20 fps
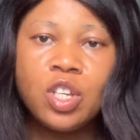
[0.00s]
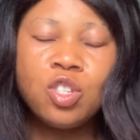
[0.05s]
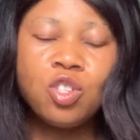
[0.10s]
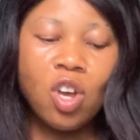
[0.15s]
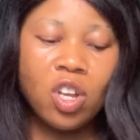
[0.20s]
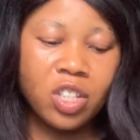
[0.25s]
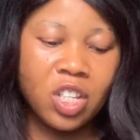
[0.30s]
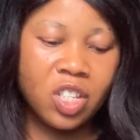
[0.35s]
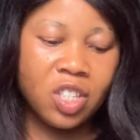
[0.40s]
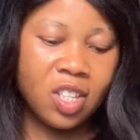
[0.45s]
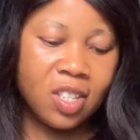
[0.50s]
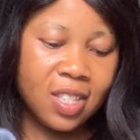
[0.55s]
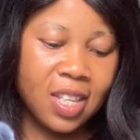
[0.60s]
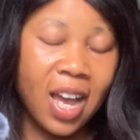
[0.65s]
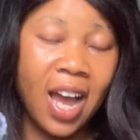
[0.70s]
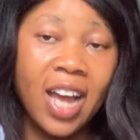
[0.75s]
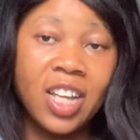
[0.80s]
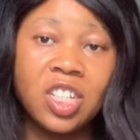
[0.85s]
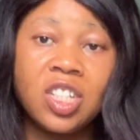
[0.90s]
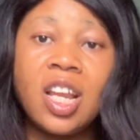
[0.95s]
So this is a
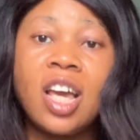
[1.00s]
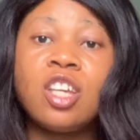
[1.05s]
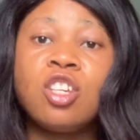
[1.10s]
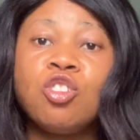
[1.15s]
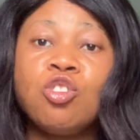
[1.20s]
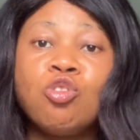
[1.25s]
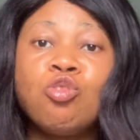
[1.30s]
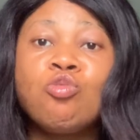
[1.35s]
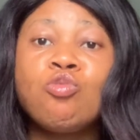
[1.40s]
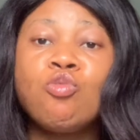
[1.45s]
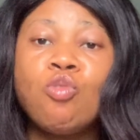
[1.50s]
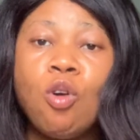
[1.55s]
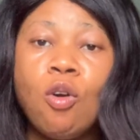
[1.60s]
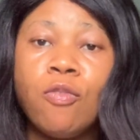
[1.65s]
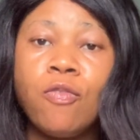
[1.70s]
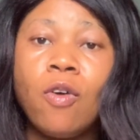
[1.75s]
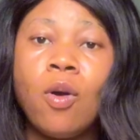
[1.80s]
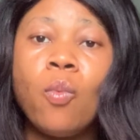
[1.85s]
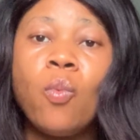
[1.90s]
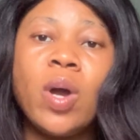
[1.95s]
hashtag you should
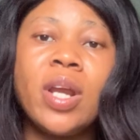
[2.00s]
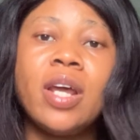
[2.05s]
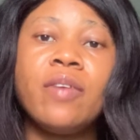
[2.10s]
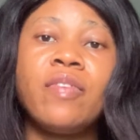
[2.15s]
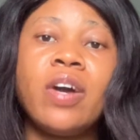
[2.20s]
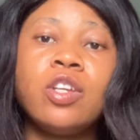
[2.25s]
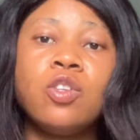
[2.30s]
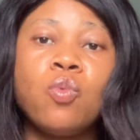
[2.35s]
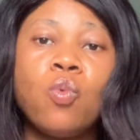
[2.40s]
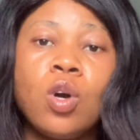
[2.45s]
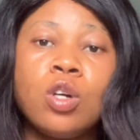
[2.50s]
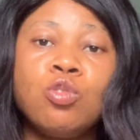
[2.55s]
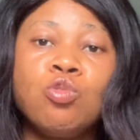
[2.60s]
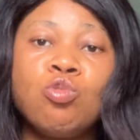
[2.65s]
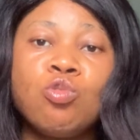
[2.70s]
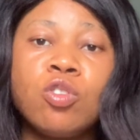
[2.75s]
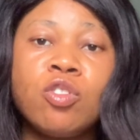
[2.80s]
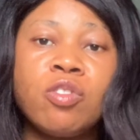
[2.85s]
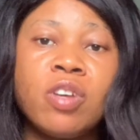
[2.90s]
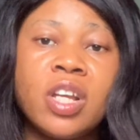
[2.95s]
go for whenever you want
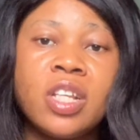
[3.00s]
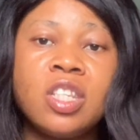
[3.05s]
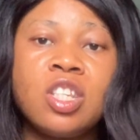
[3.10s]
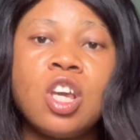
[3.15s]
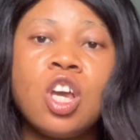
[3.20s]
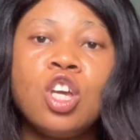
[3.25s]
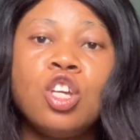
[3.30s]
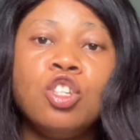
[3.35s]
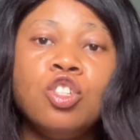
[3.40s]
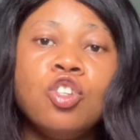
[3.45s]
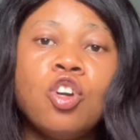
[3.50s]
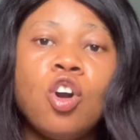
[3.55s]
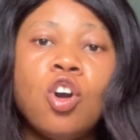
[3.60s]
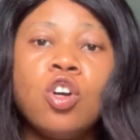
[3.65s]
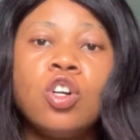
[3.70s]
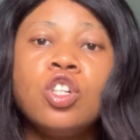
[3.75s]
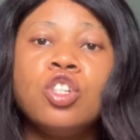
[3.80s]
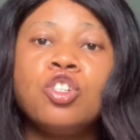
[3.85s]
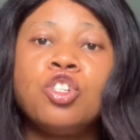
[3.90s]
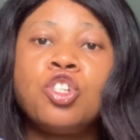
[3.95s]
to create
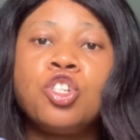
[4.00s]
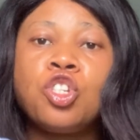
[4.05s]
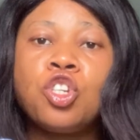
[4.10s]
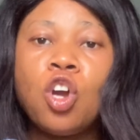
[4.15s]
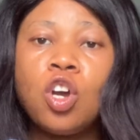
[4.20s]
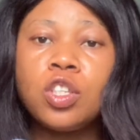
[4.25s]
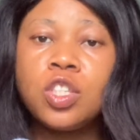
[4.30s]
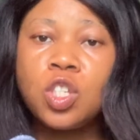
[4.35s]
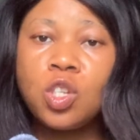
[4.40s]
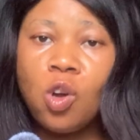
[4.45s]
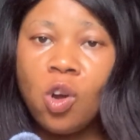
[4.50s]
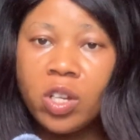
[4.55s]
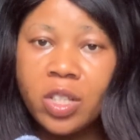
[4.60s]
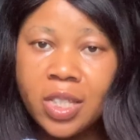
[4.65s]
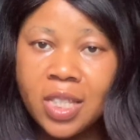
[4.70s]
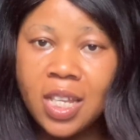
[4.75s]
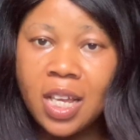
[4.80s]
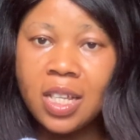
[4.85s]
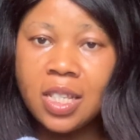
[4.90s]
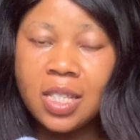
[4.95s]
your short
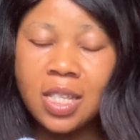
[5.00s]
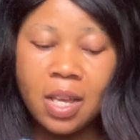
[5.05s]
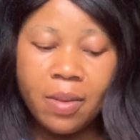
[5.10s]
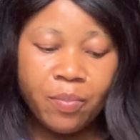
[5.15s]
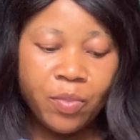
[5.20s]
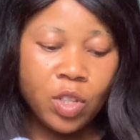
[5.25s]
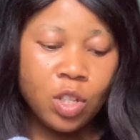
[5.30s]
content.